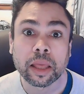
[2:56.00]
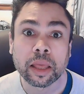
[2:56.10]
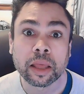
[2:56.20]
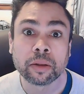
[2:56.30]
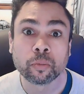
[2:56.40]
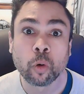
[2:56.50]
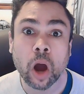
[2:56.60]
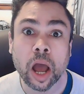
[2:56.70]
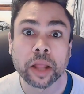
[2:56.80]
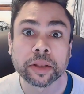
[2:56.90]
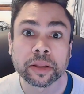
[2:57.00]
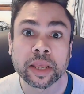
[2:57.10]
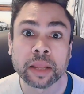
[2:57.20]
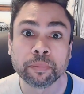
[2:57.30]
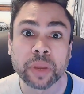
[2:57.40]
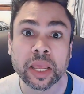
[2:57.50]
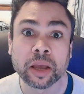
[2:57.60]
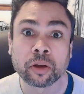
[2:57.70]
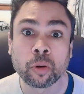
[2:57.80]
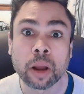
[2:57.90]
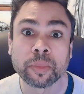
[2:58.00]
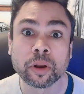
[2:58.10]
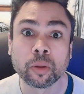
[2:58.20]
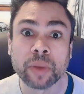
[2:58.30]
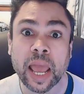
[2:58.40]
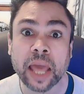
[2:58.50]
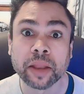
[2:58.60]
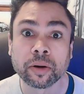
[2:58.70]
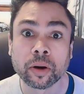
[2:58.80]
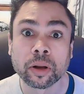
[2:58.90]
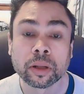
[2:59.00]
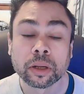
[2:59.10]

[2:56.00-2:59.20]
in what can be a criminal manner